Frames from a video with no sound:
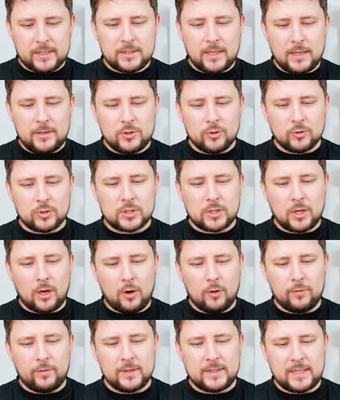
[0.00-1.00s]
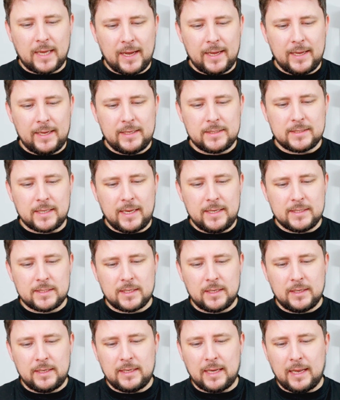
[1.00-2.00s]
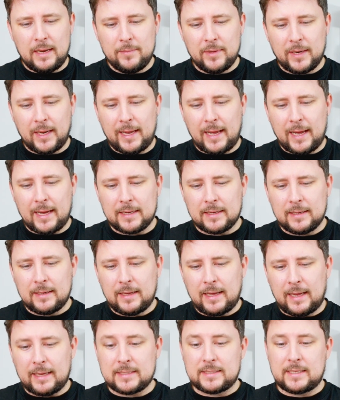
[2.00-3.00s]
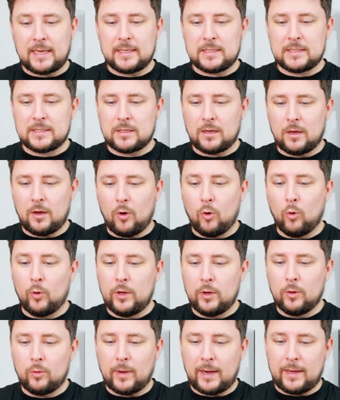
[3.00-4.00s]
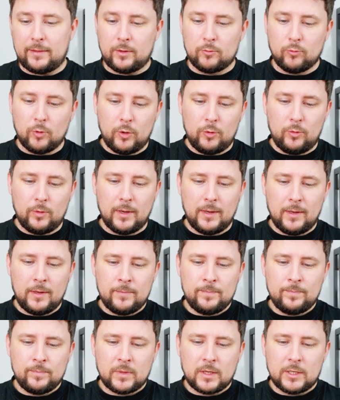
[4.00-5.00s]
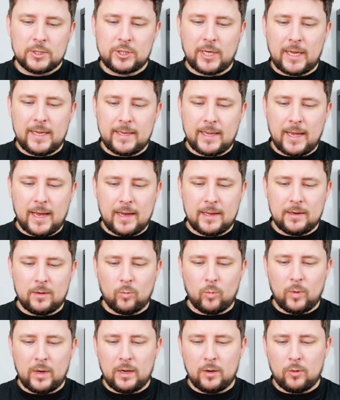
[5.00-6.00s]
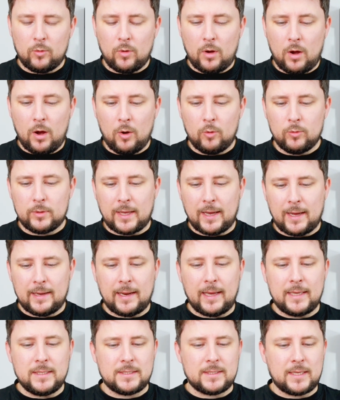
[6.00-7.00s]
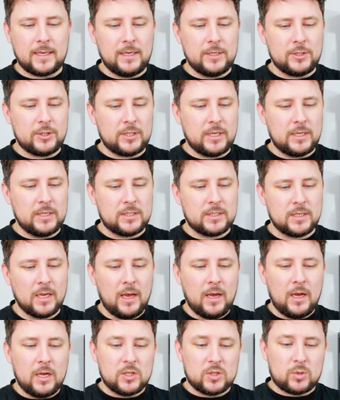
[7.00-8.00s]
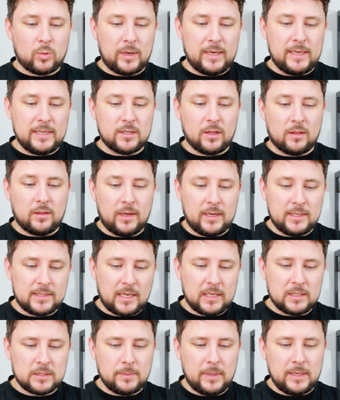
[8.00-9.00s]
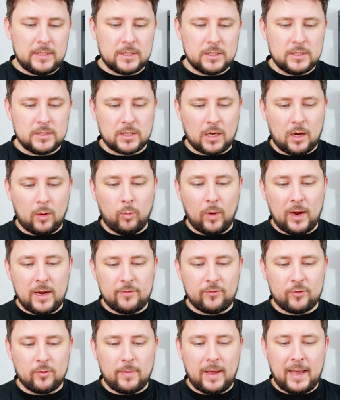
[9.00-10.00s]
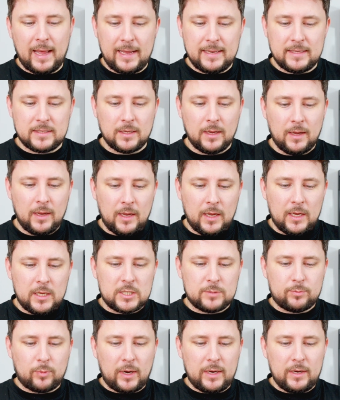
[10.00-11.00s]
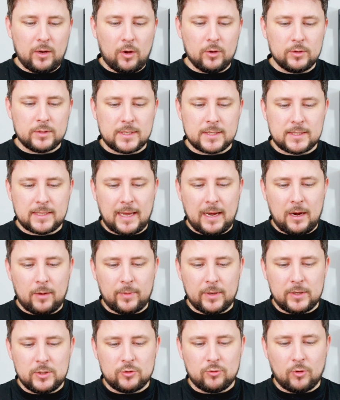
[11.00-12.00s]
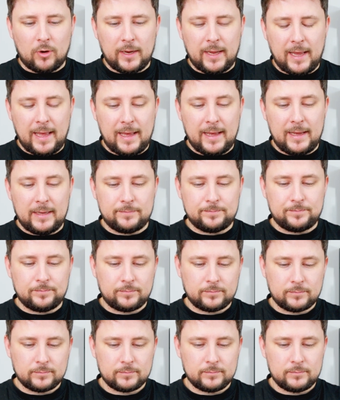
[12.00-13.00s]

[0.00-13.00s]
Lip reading: extend your style for days, instantly eliminate excess oil at the root. Shake can well, hold can 8 to 10 inches, 20 to 30 centimeters away from head. Spray onto scalp and dry hair.